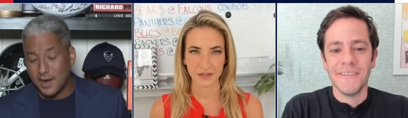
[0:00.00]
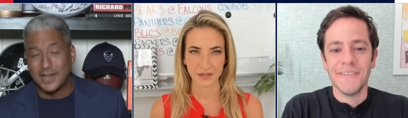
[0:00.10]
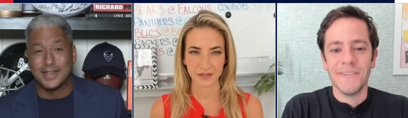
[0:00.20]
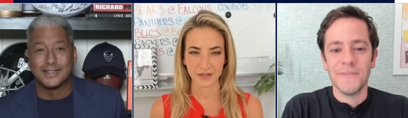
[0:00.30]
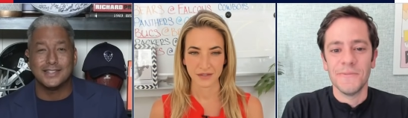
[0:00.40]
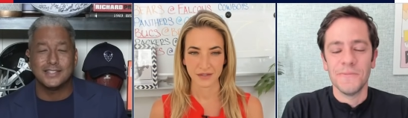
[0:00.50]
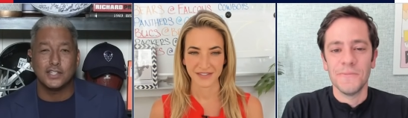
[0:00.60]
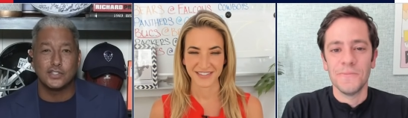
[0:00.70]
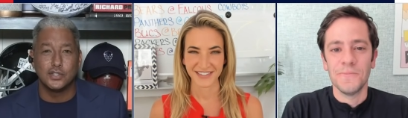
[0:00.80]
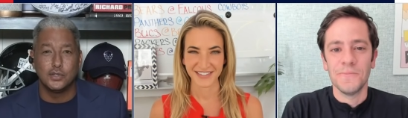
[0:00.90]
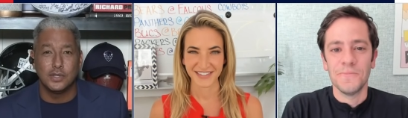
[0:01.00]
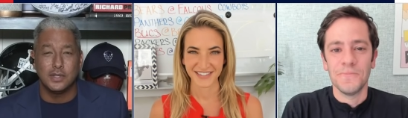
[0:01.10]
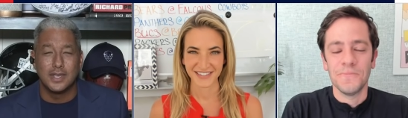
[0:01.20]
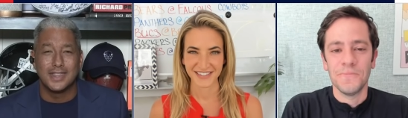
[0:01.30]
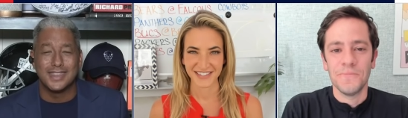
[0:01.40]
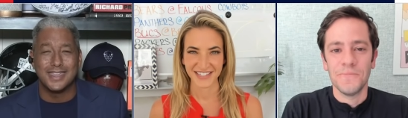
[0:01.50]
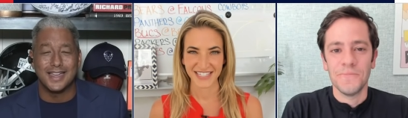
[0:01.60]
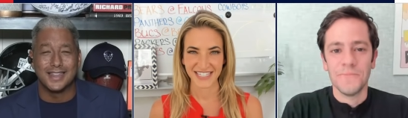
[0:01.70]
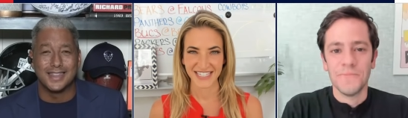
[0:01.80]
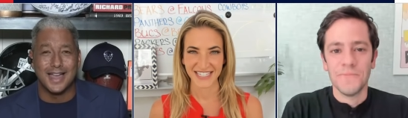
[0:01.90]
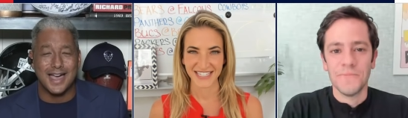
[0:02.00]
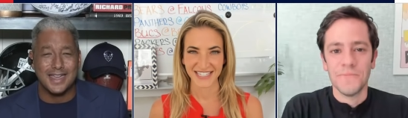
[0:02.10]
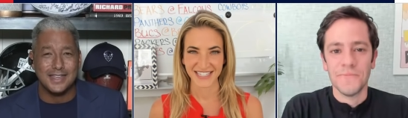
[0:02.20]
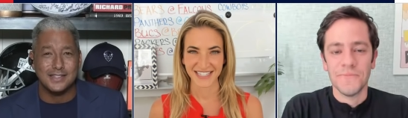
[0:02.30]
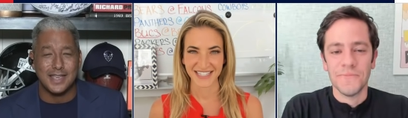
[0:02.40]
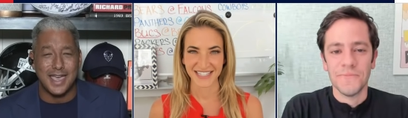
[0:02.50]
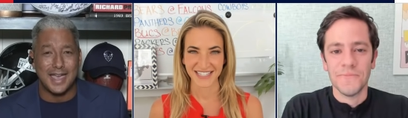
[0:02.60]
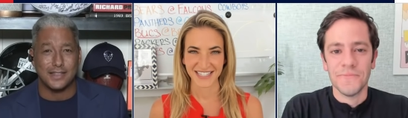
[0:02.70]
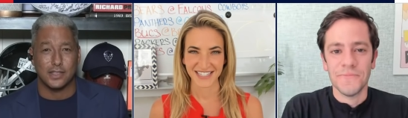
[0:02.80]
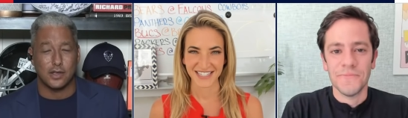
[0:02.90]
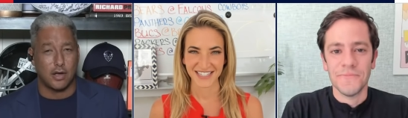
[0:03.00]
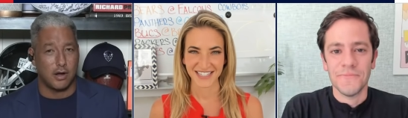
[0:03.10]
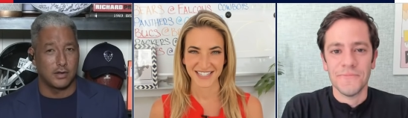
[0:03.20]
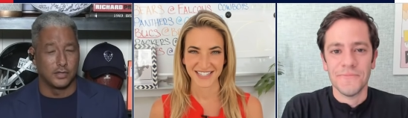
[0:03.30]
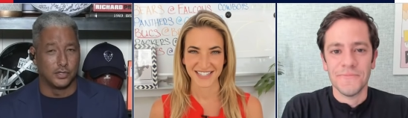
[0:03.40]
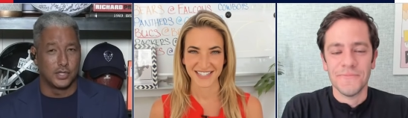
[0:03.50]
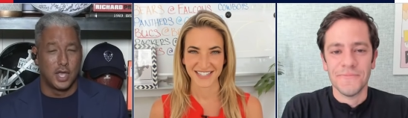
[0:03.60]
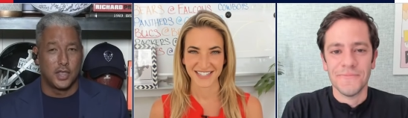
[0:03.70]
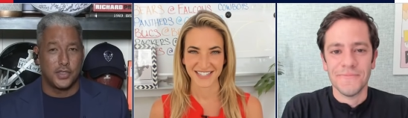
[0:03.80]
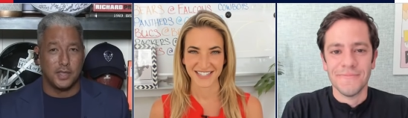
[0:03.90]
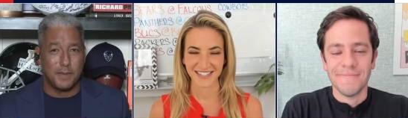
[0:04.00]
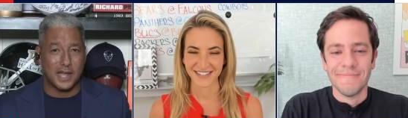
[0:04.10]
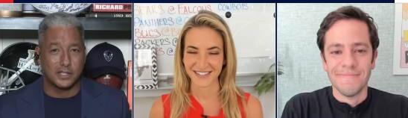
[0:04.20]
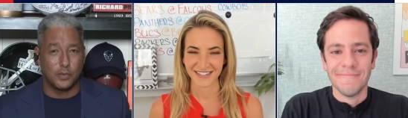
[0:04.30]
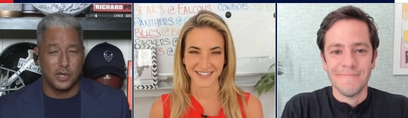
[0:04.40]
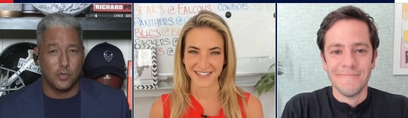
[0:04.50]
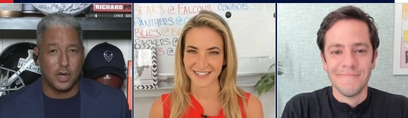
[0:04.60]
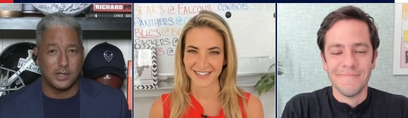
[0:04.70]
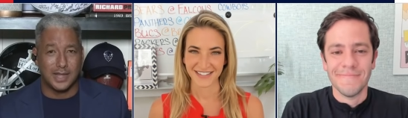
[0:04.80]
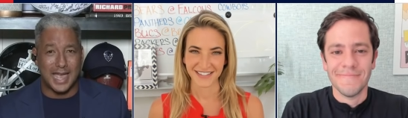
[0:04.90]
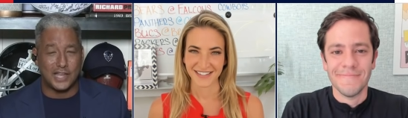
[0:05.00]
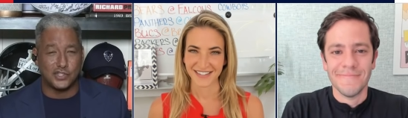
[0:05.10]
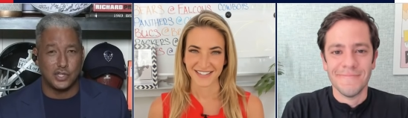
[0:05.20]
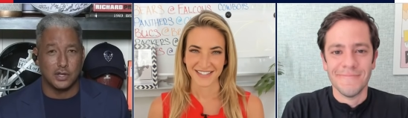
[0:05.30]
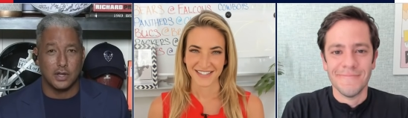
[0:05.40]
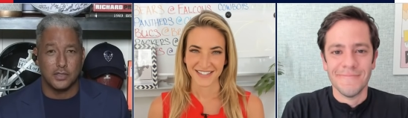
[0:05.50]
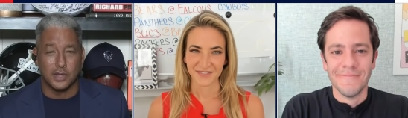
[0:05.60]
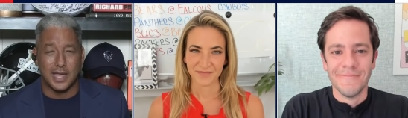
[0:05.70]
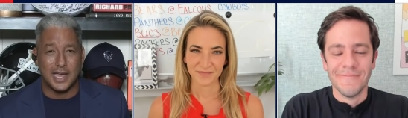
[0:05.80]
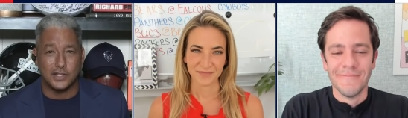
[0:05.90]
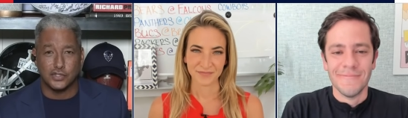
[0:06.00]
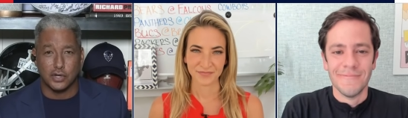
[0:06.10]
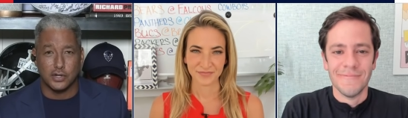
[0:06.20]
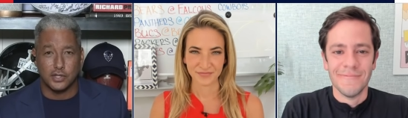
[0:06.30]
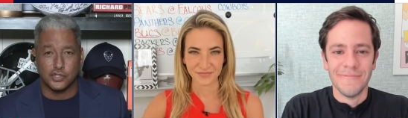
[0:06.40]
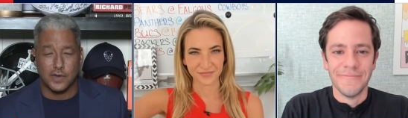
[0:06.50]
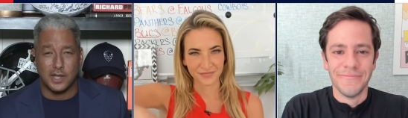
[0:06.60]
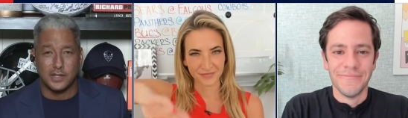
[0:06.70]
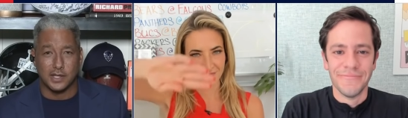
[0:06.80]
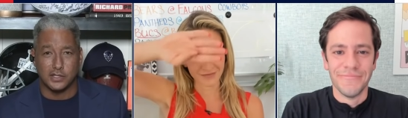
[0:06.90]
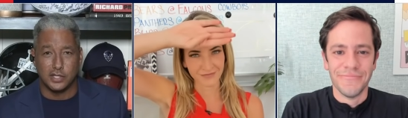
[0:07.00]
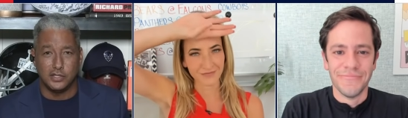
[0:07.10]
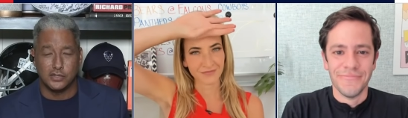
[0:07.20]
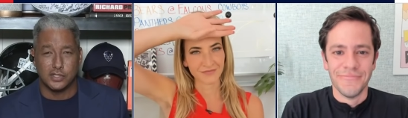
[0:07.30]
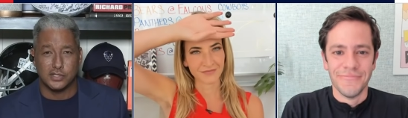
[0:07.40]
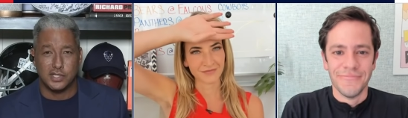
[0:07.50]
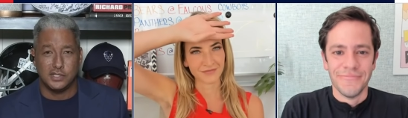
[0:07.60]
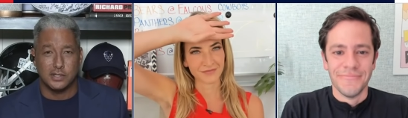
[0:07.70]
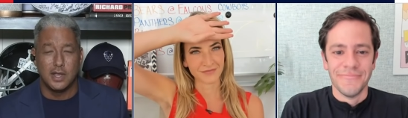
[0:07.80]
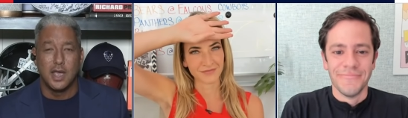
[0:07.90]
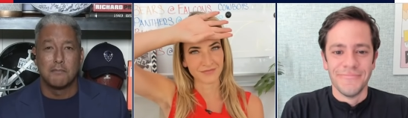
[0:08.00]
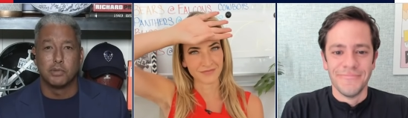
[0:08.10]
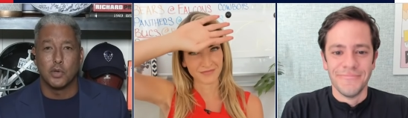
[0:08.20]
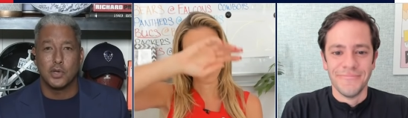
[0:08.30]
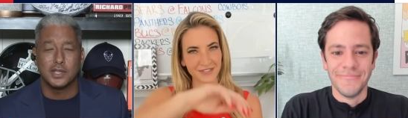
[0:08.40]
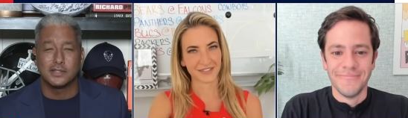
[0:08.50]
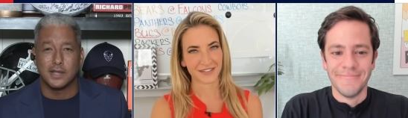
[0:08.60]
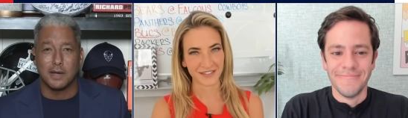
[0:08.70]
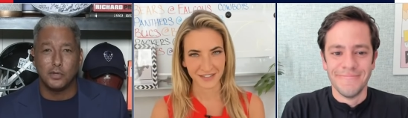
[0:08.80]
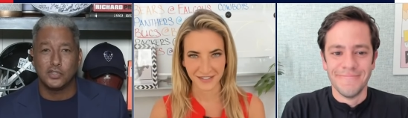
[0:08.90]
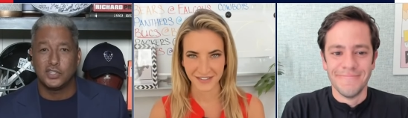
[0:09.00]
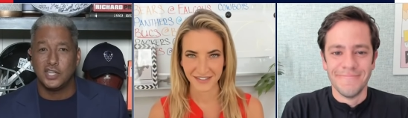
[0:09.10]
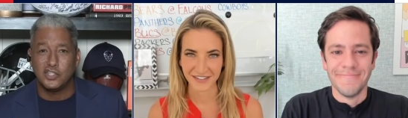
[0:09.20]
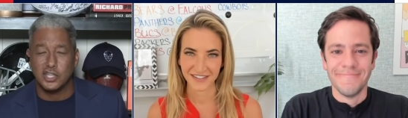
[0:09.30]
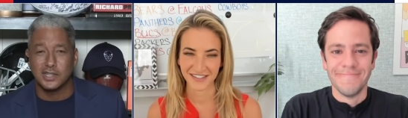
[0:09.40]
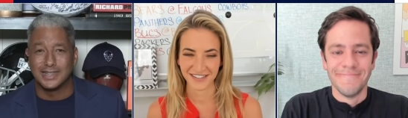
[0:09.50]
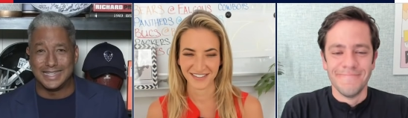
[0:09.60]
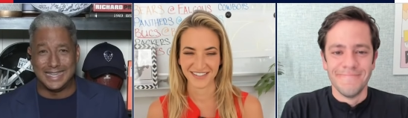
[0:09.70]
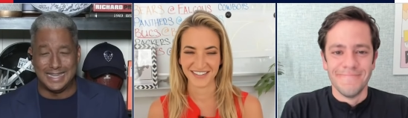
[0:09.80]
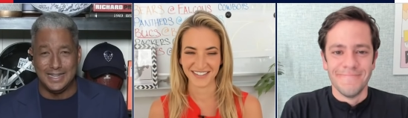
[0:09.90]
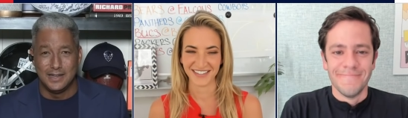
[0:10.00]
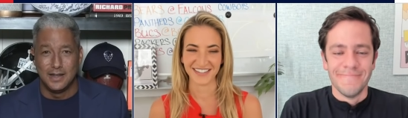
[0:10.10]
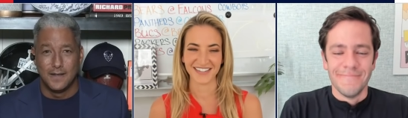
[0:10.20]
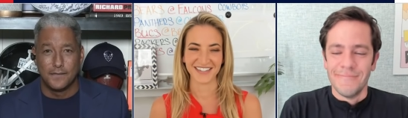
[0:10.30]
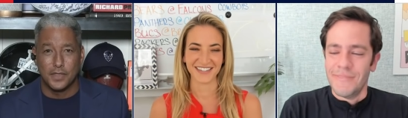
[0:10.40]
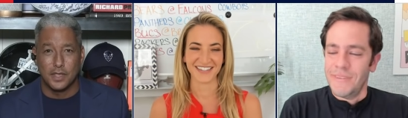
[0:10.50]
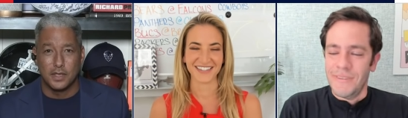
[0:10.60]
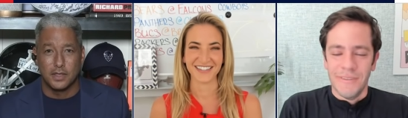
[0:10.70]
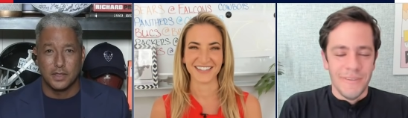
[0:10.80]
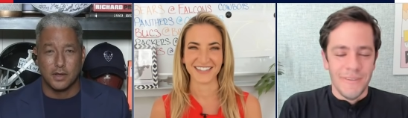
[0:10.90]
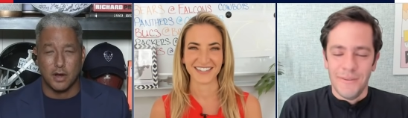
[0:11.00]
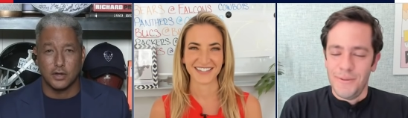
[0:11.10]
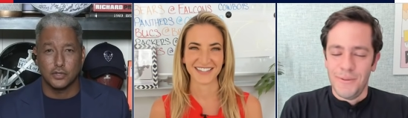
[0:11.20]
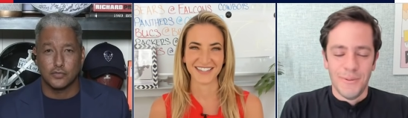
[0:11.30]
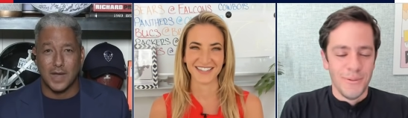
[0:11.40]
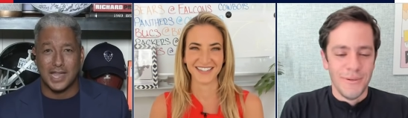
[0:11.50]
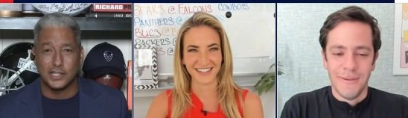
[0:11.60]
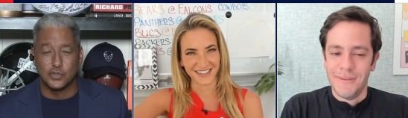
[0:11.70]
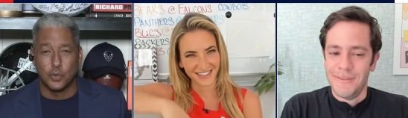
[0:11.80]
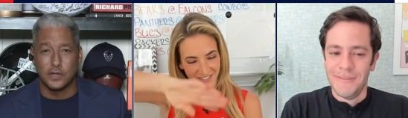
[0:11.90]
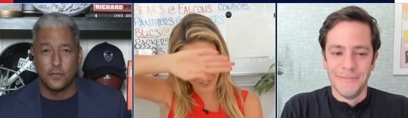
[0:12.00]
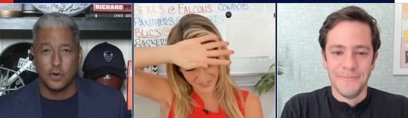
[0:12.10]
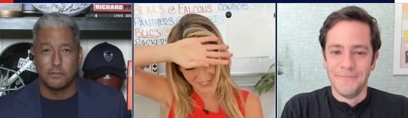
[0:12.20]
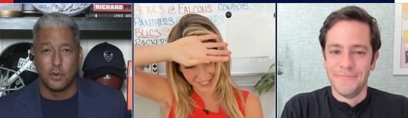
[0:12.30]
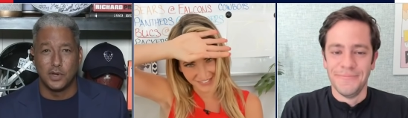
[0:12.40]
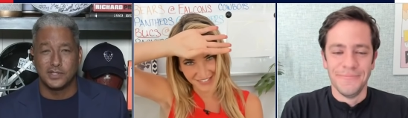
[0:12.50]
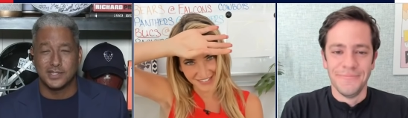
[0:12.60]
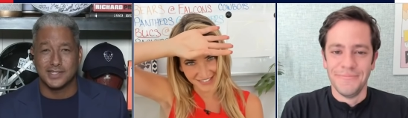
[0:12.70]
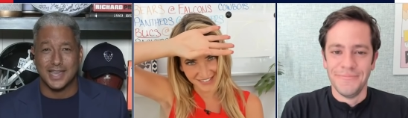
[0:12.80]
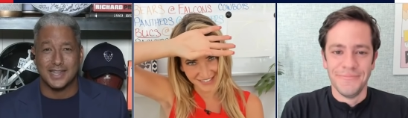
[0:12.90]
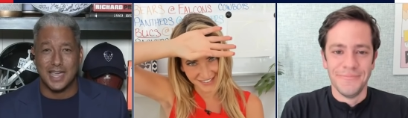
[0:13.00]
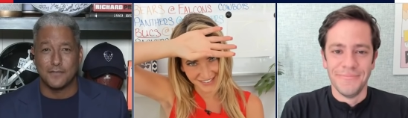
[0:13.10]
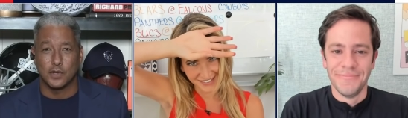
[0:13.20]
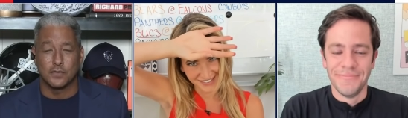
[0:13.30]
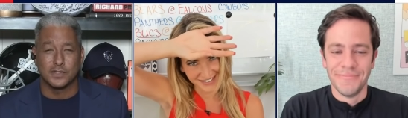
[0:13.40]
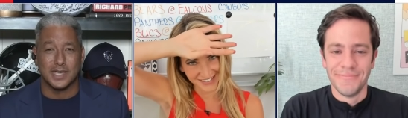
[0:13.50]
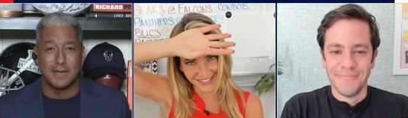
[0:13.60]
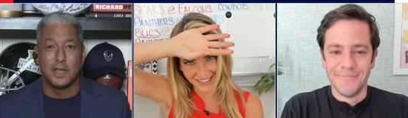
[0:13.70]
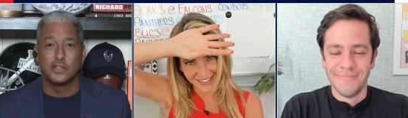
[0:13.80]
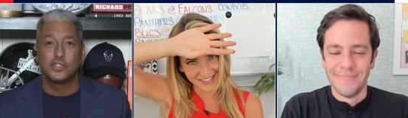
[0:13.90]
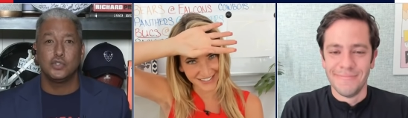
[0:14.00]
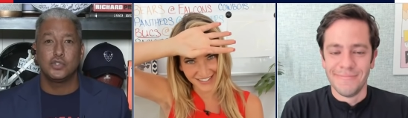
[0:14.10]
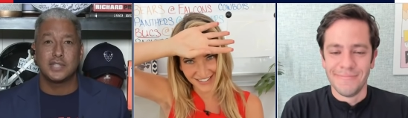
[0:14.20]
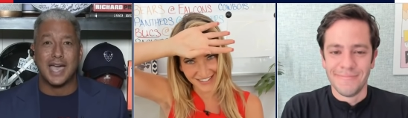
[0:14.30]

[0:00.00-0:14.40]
Speaker 1: All right, let's get to the Lions at the Cardinals. Think back to week one last year. The Lions started the trend that continues this season, blowing a double digit lead. The Cardinals rallied 24 points in the second half and overtime to